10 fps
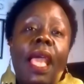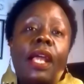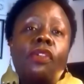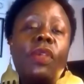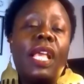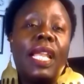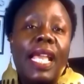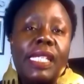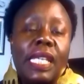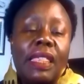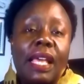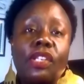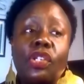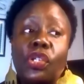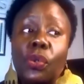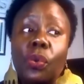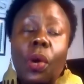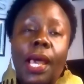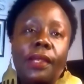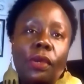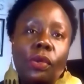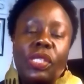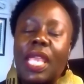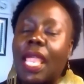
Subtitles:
and realizing that you are not